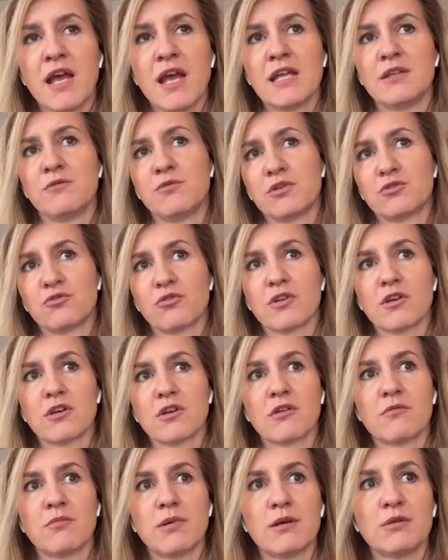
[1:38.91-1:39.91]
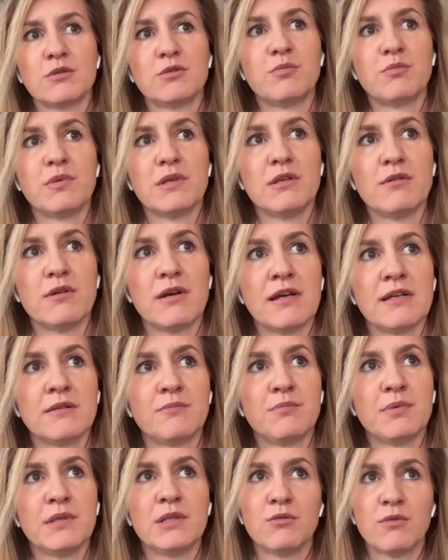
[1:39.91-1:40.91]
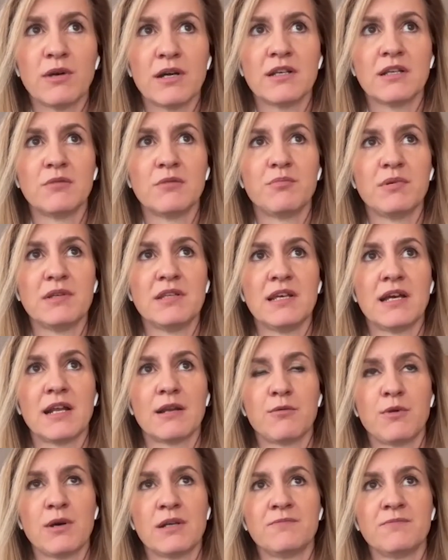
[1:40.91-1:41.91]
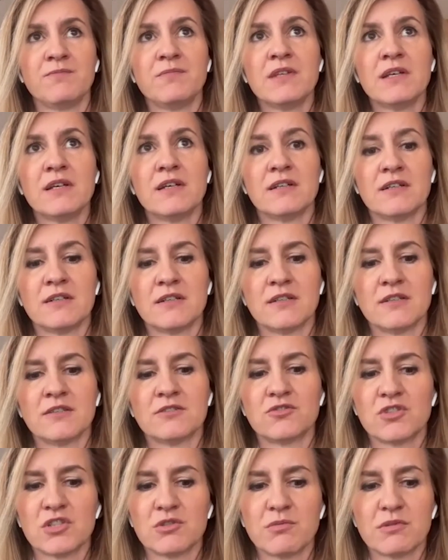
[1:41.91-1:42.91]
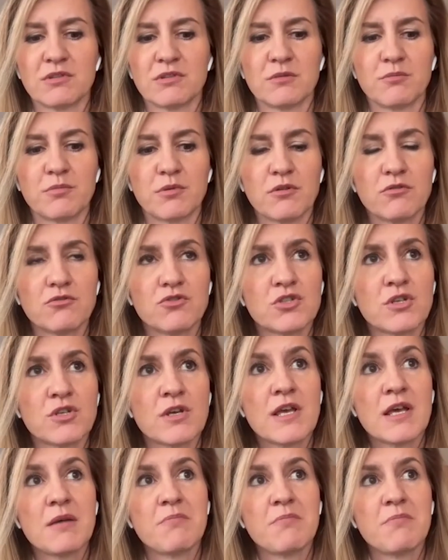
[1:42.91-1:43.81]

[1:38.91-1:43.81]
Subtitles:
and we're talking about PD-1 and PD-L1 treatment approach.